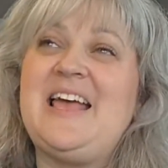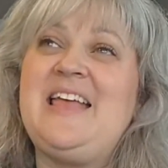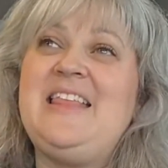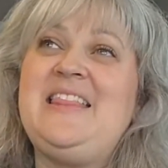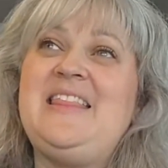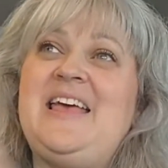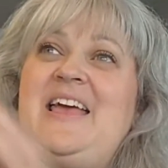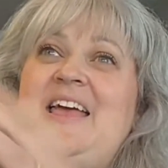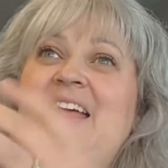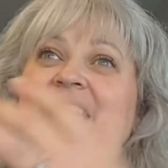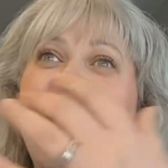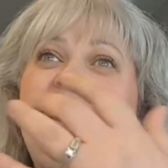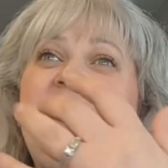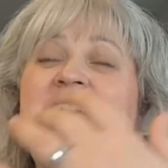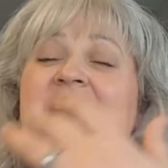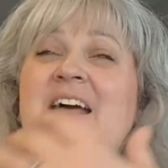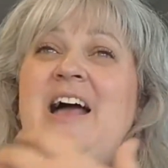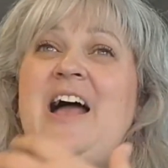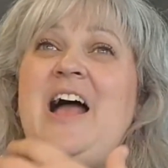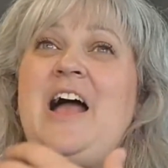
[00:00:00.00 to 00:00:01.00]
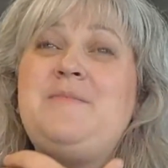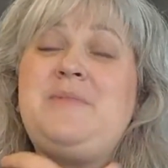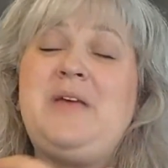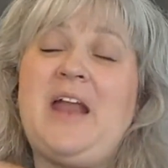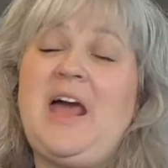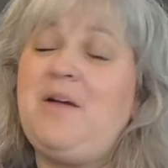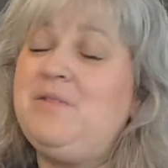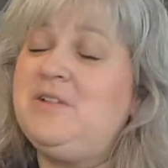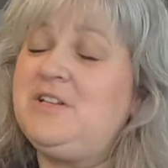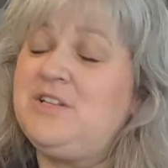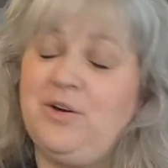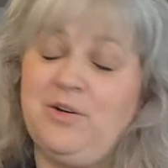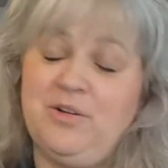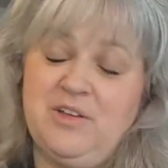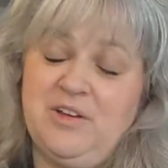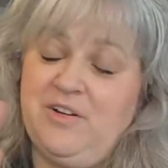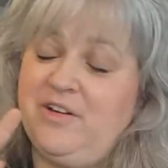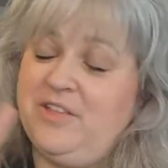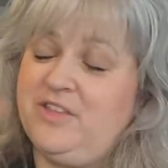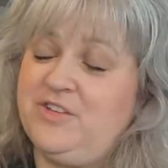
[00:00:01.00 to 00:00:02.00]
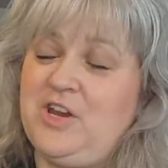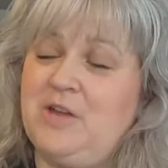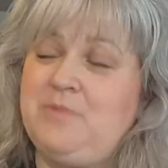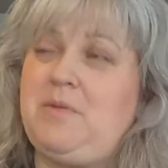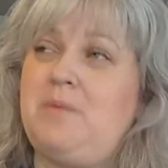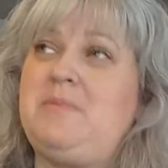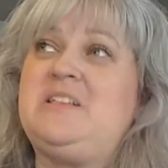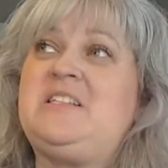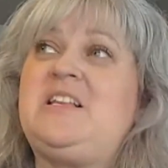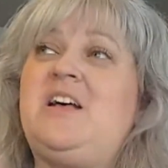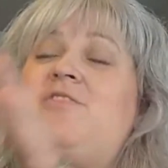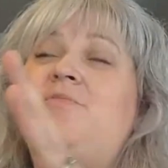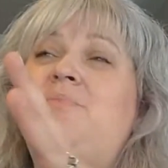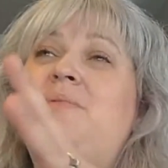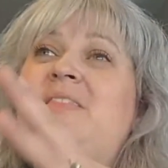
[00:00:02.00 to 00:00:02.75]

And then, I mean, I would totally go on the train by myself.